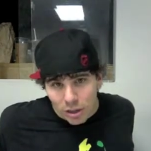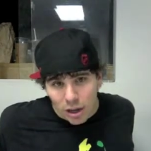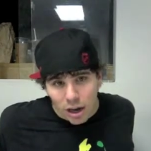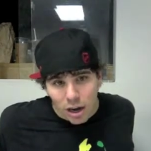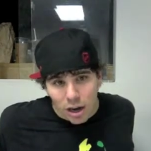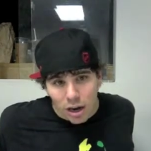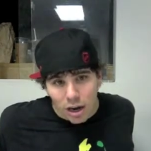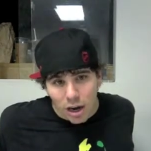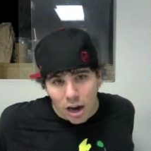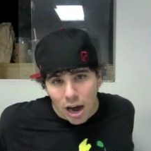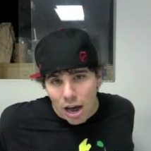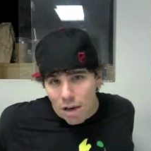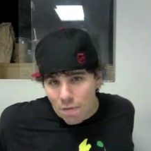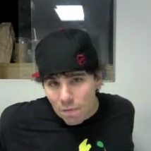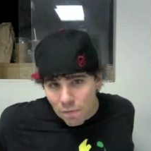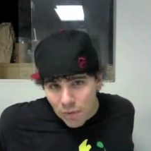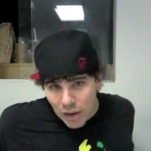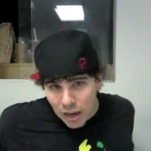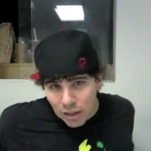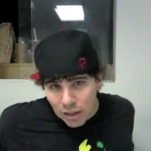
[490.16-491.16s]
I
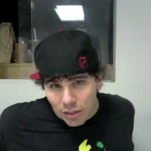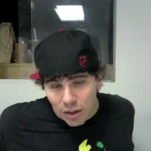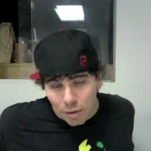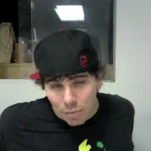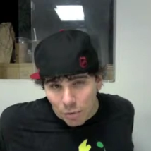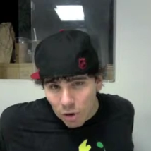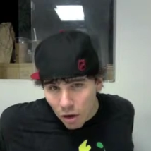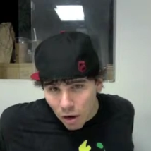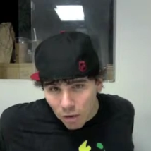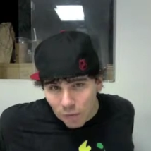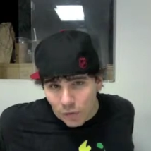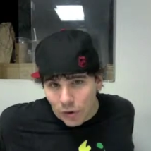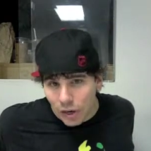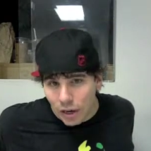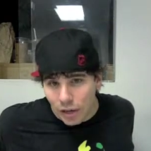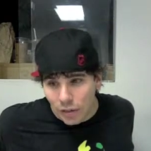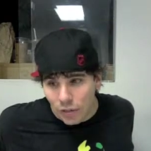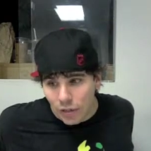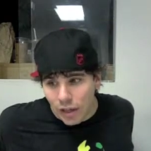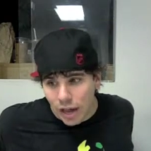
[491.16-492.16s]
have faith. I'm
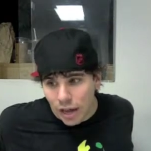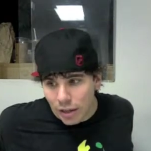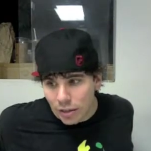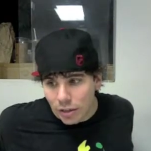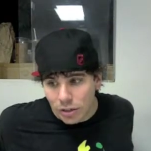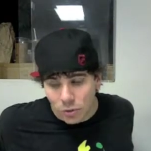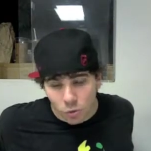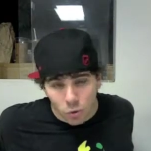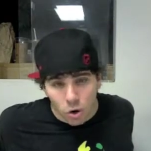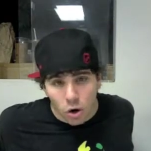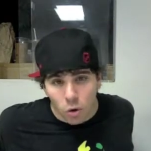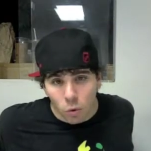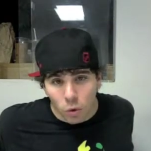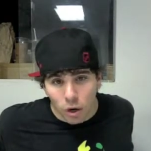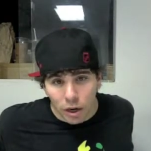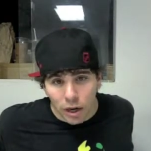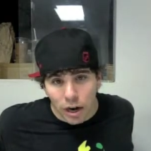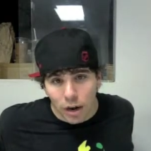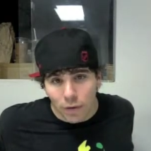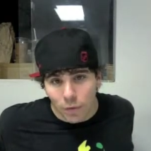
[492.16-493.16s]
confident that this will all
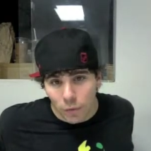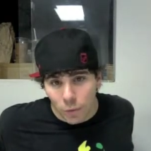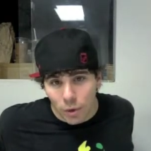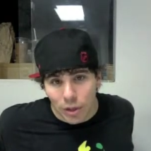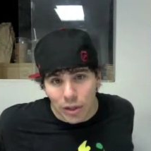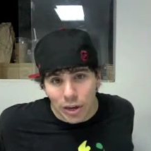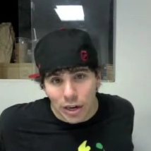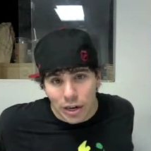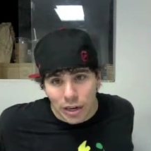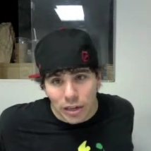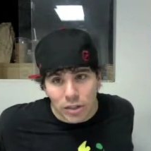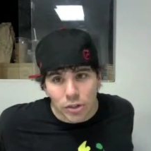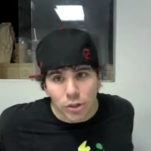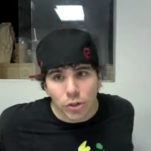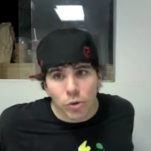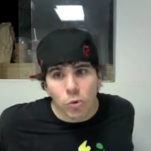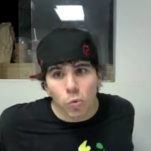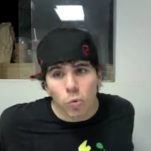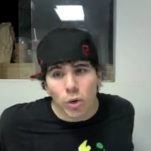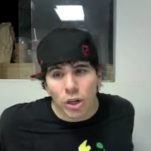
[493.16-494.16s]
work out in the way that I need it
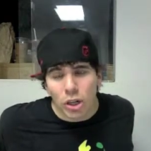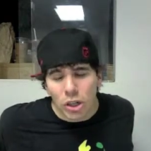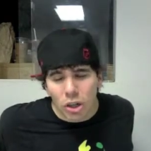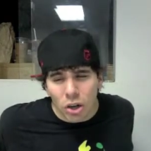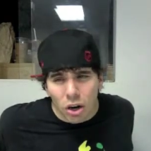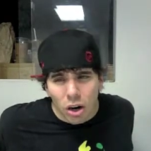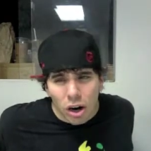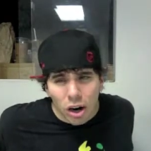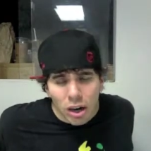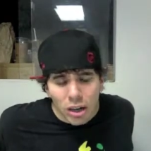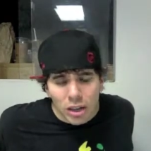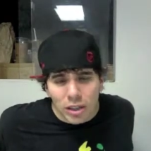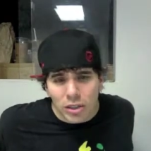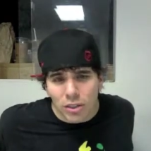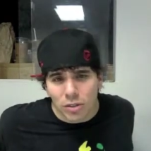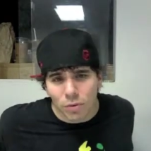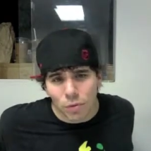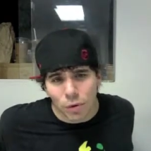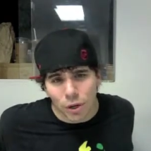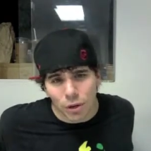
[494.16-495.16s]
to,
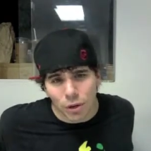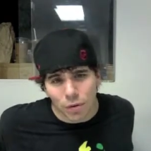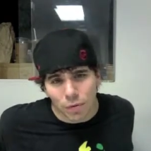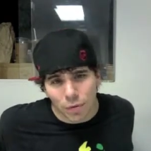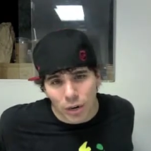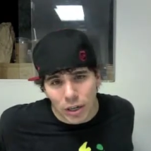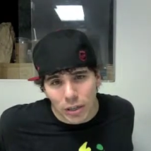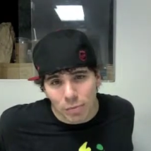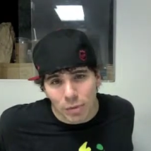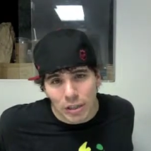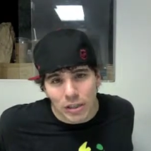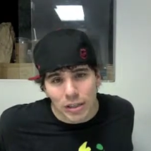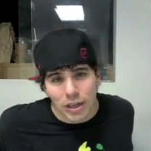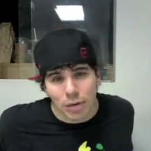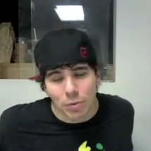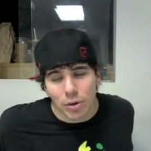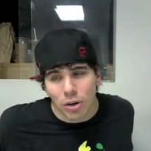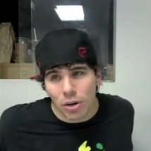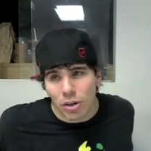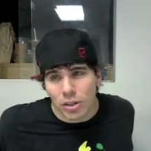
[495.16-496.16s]
regardless of what your friends might say,
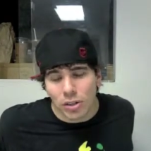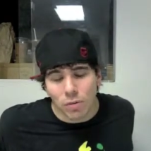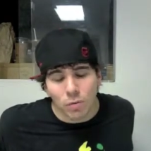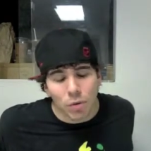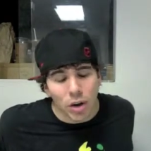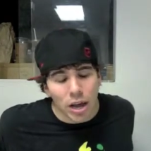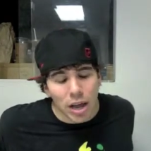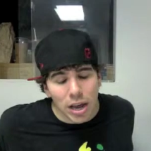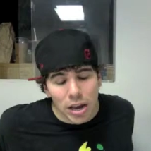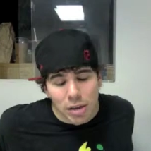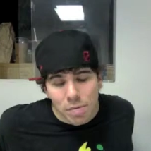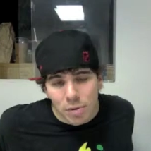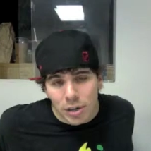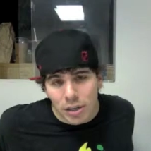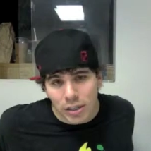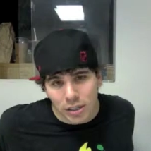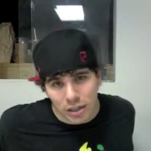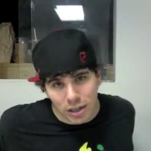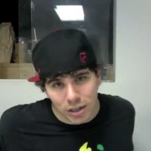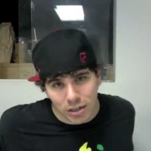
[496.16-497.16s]
regardless of what
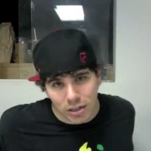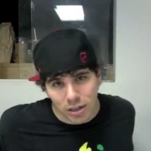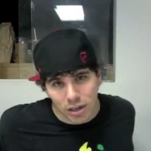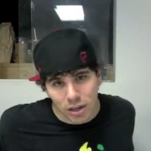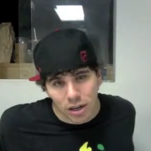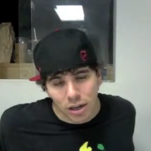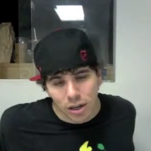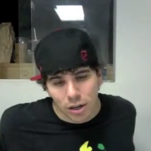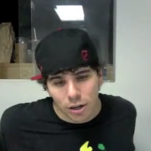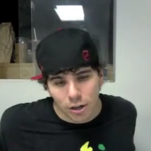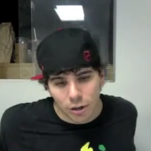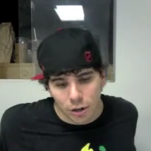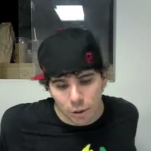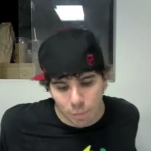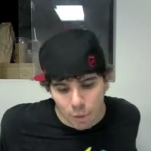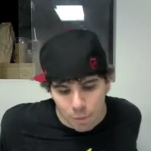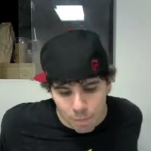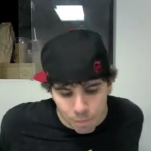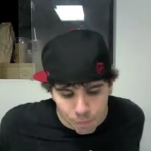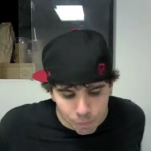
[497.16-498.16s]
anybody says. You know what
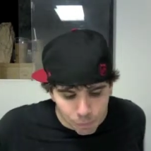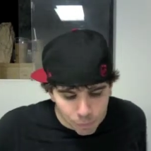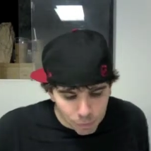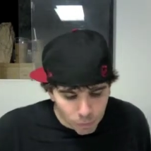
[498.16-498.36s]
I mean?